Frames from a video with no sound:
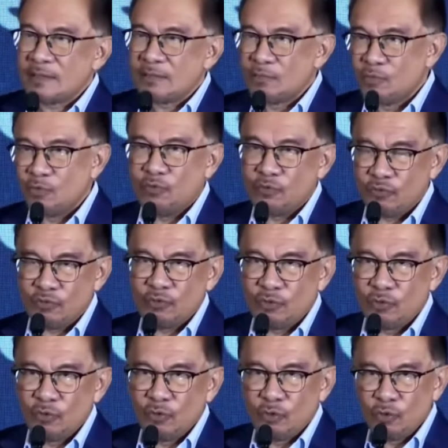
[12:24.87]
move
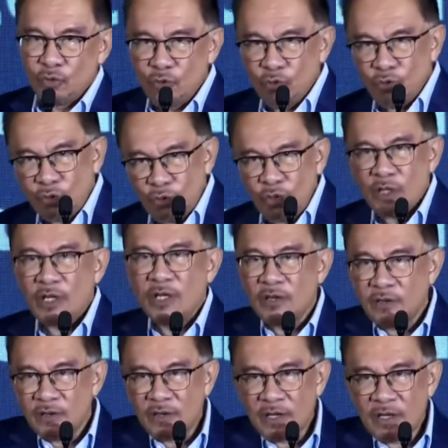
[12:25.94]

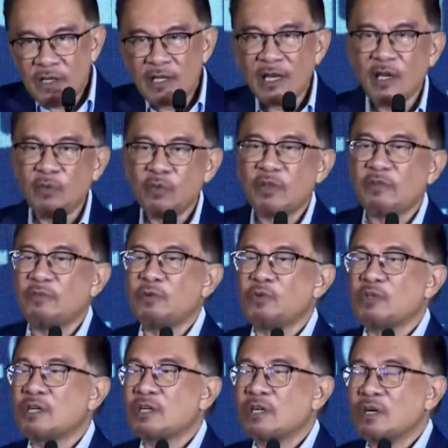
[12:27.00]
in dealing with the
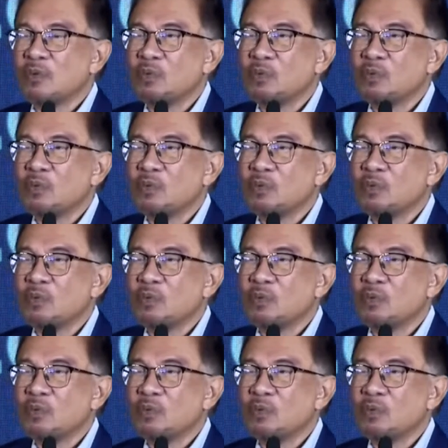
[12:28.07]
future.